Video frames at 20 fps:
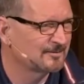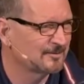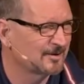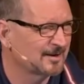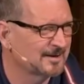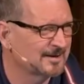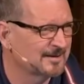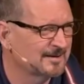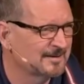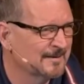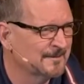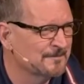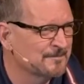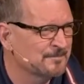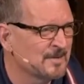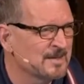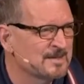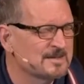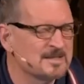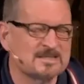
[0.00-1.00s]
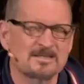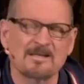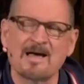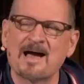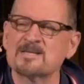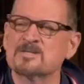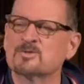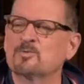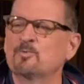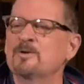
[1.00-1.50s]
right? This
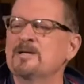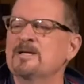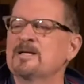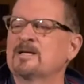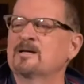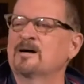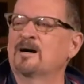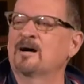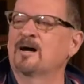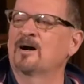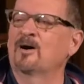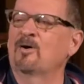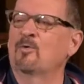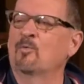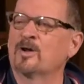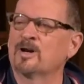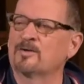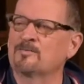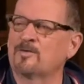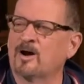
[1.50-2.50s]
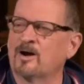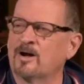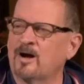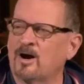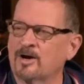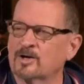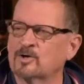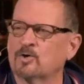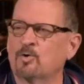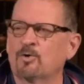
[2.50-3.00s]
last week, uh, one of our,
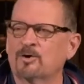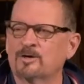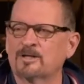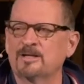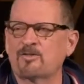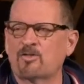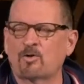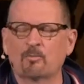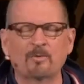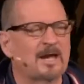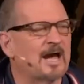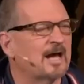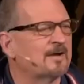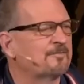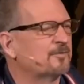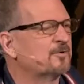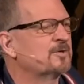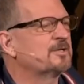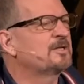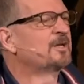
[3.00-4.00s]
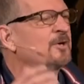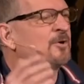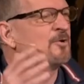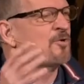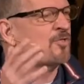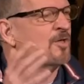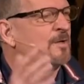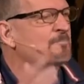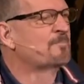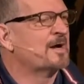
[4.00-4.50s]
our, corgis that we had for
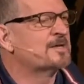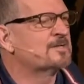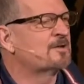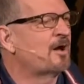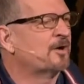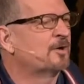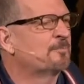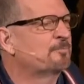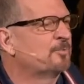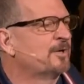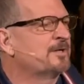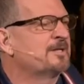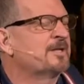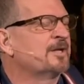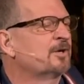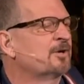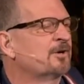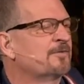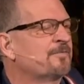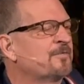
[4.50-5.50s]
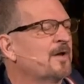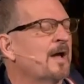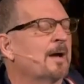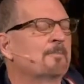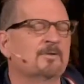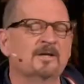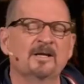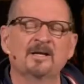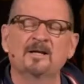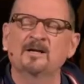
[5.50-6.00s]
years that my daughter Brittany and her
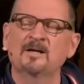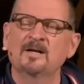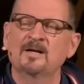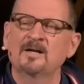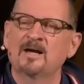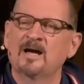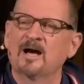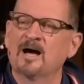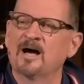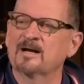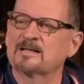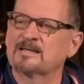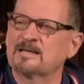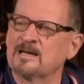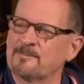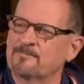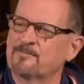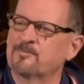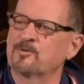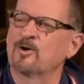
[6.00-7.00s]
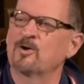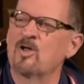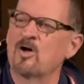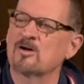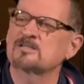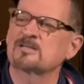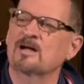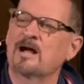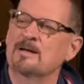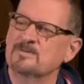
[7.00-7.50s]
family uh, kept for a
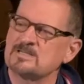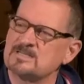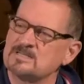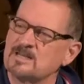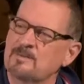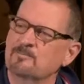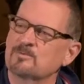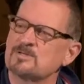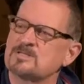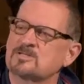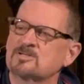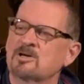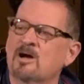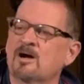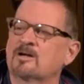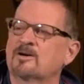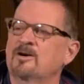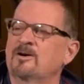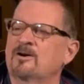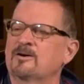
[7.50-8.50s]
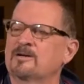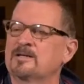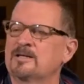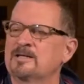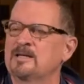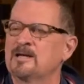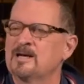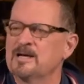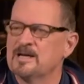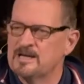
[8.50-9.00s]
long time, his name was Tucker.
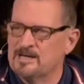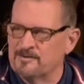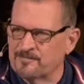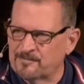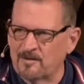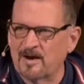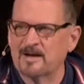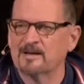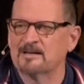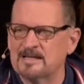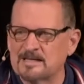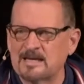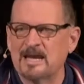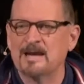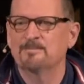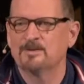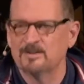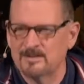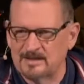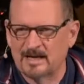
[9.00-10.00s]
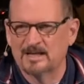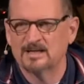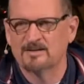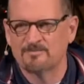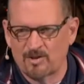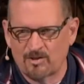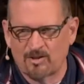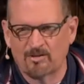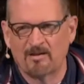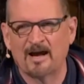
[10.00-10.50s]
He, he finally came to the end
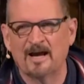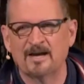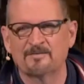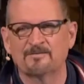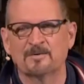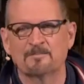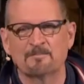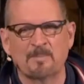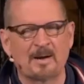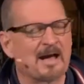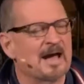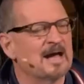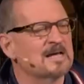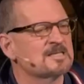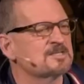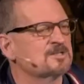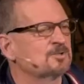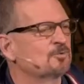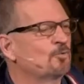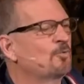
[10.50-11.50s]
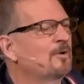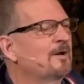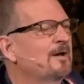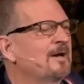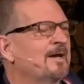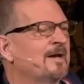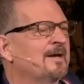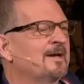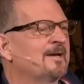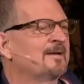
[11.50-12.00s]
of his life and passed
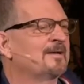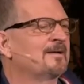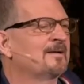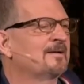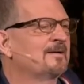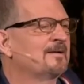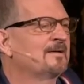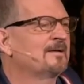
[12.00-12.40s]
away.